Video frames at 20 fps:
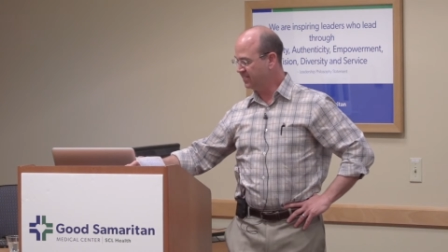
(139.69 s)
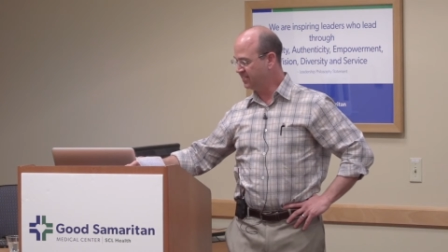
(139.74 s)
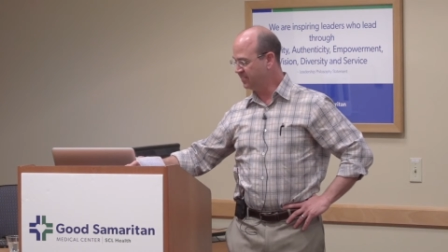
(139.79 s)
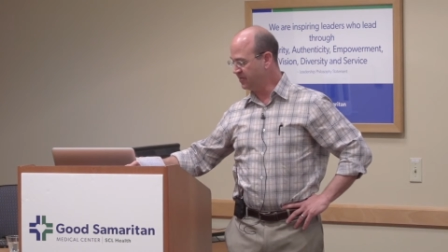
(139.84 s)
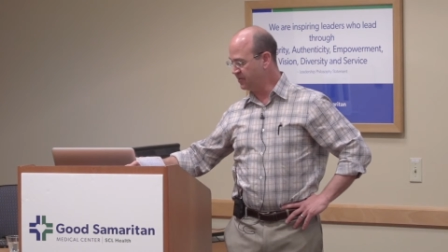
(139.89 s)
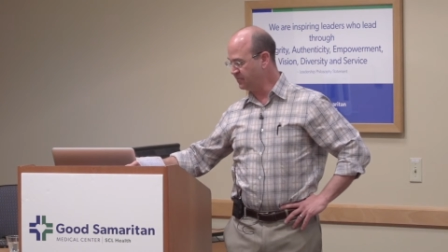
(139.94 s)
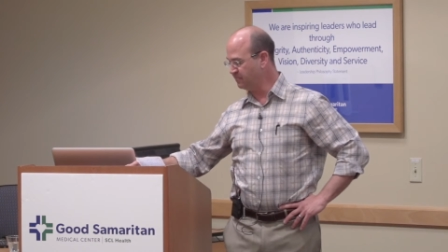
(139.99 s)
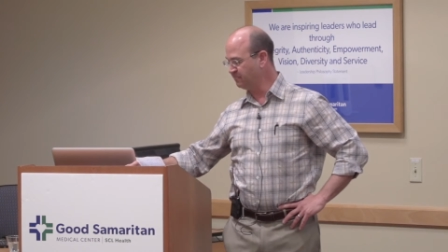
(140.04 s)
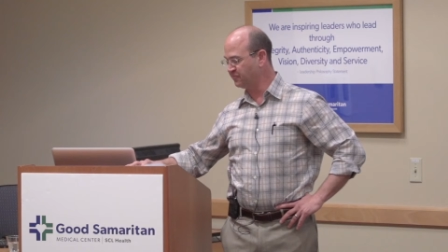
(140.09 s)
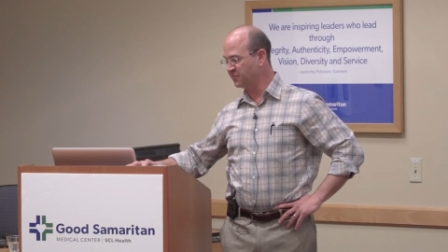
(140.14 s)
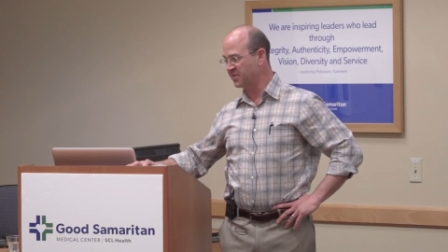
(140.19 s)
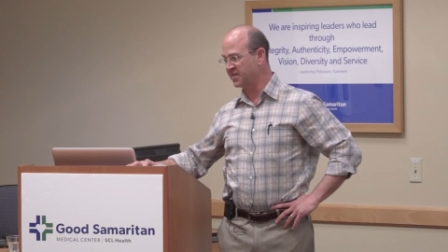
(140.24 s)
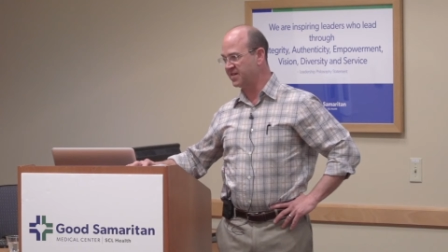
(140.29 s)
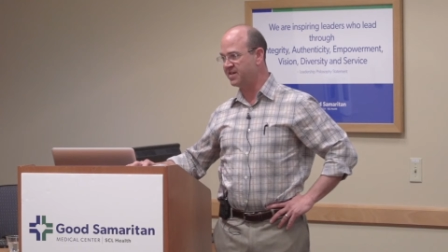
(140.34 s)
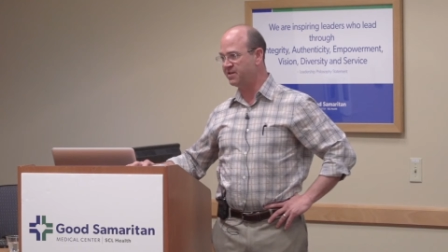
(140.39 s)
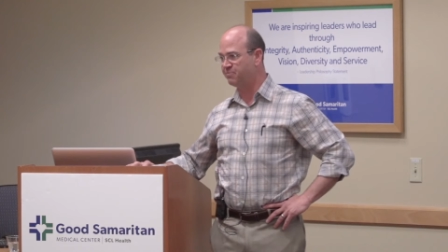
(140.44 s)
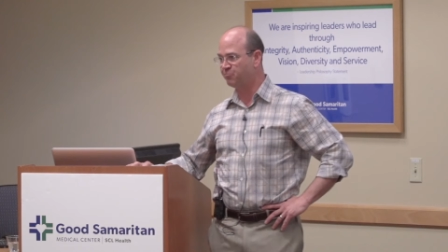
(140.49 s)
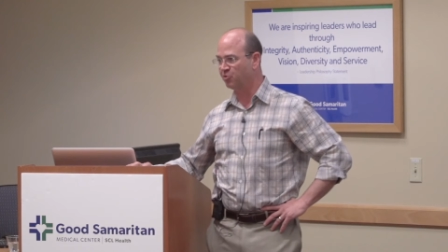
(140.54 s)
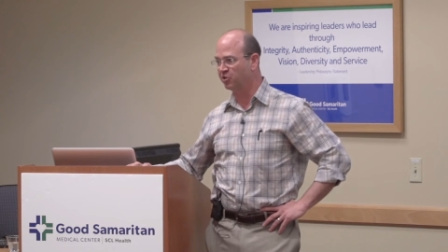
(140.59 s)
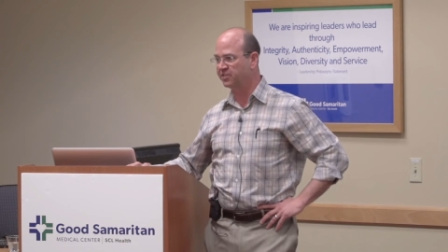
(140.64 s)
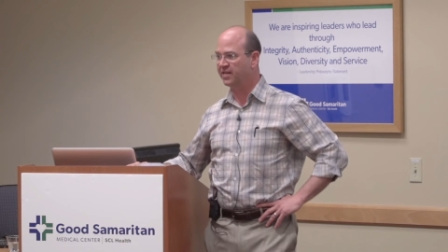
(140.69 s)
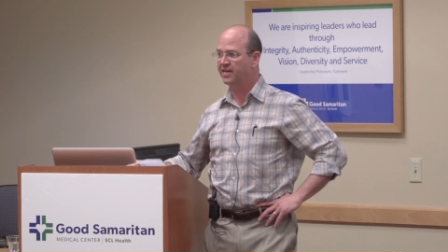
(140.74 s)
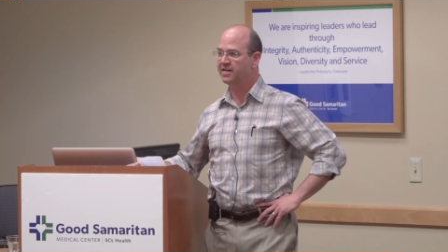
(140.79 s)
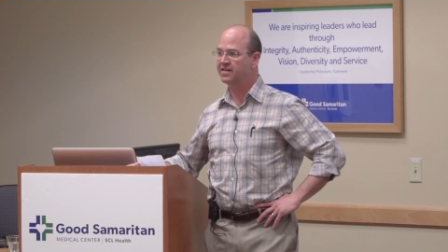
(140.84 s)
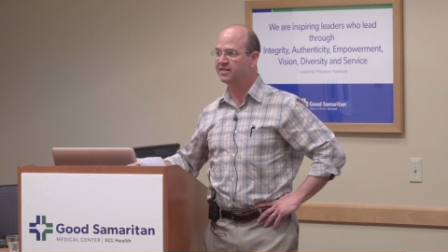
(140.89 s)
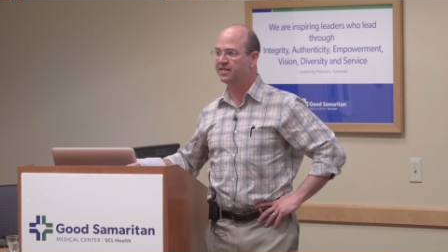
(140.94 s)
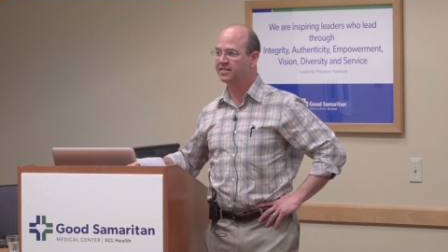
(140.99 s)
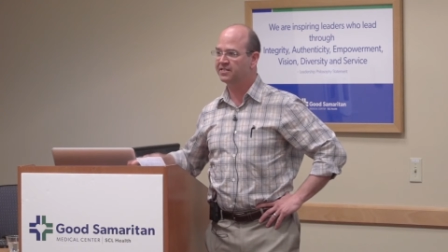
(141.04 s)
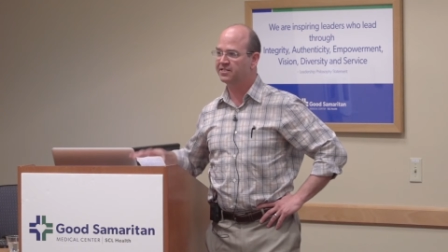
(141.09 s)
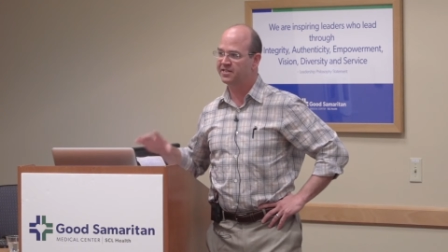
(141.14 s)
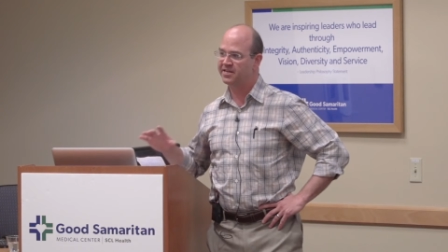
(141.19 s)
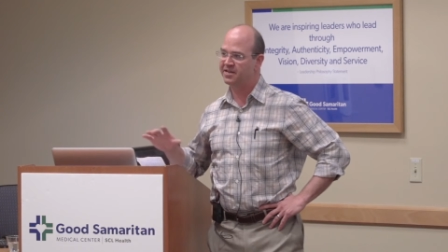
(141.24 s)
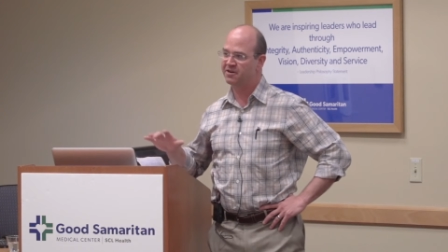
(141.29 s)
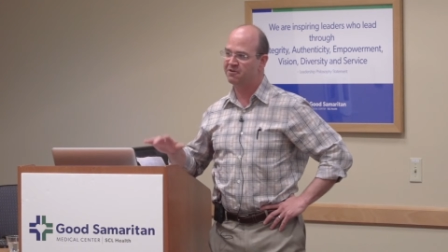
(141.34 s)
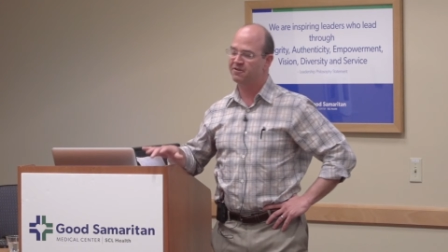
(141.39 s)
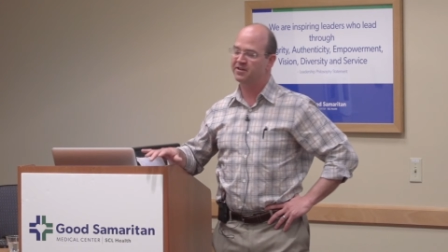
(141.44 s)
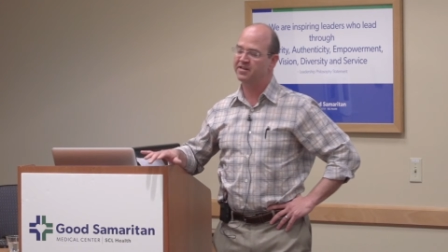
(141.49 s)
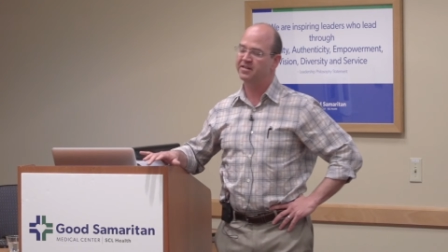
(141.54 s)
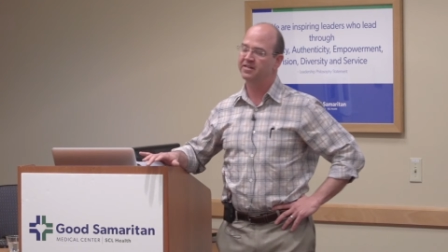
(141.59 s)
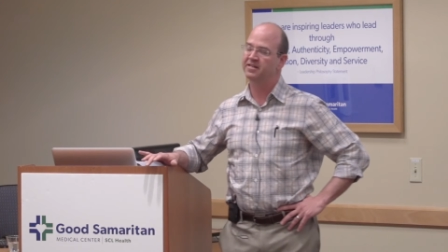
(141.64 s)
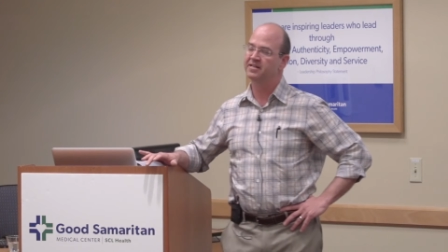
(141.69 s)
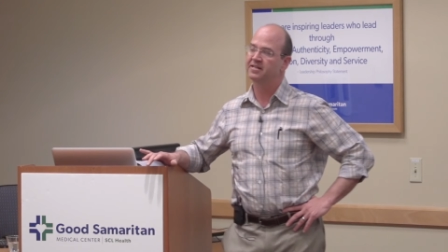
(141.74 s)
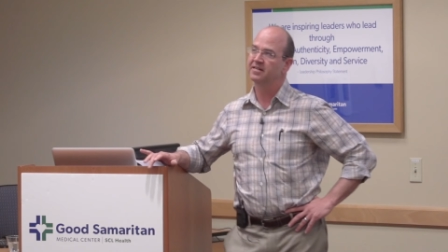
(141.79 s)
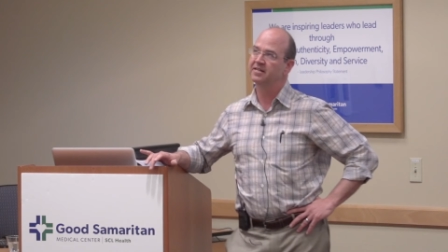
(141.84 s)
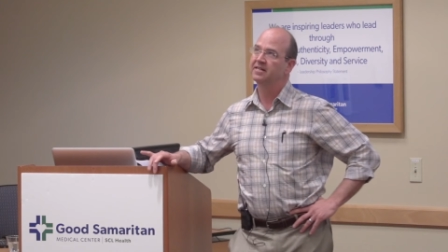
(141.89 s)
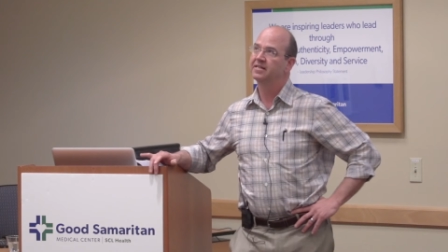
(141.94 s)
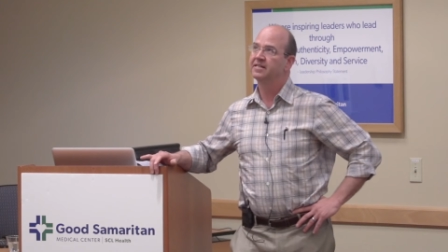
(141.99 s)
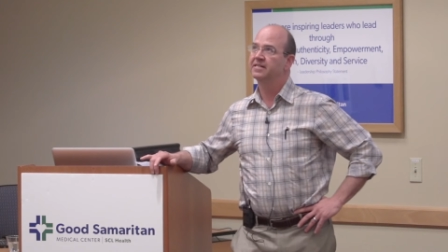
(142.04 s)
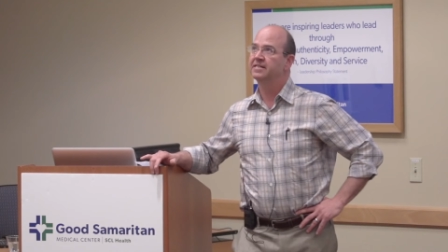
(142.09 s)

So he presented this theory